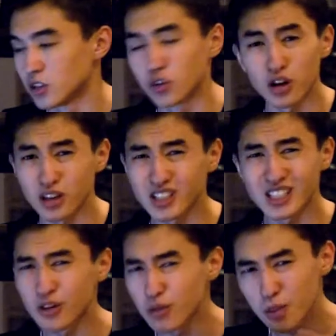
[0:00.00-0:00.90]
There are
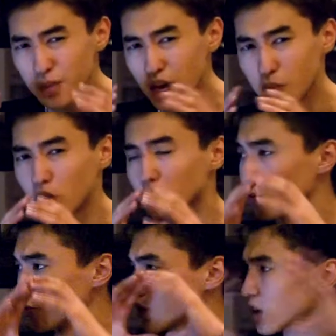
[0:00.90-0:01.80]
extremely big amount
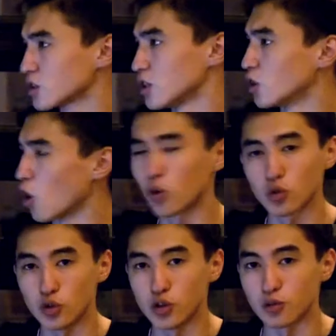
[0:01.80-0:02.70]
of stars in the
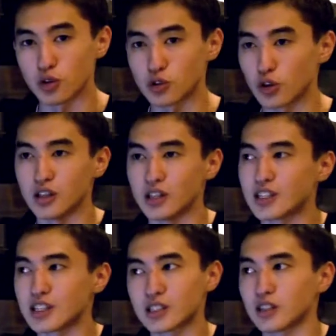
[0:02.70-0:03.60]
whole universe.
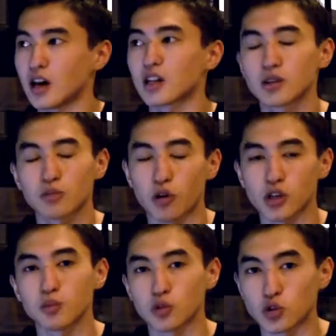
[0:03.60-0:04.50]
It is not
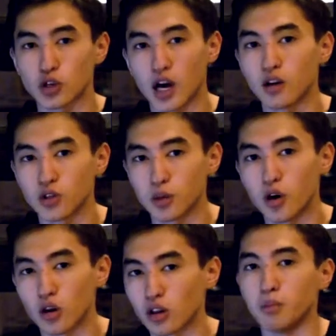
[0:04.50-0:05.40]
possible to count them
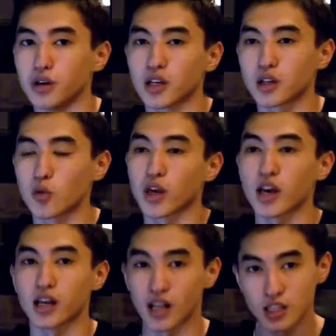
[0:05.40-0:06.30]
all, but we
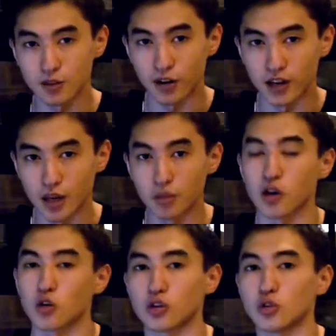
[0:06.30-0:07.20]
can classify them
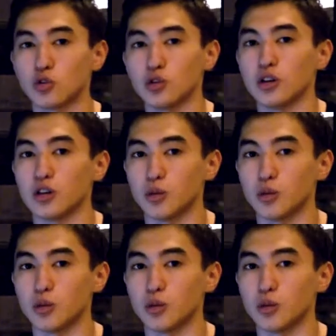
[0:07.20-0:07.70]
according to their